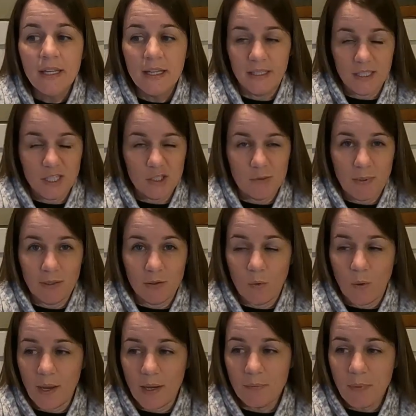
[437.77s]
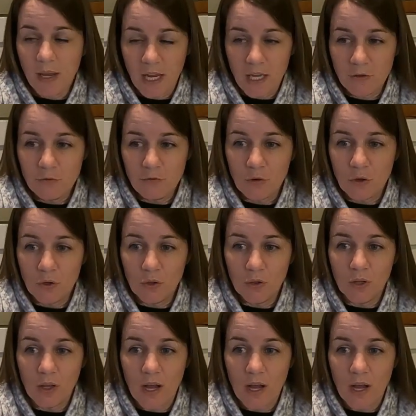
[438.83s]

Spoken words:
and it has been quite painful.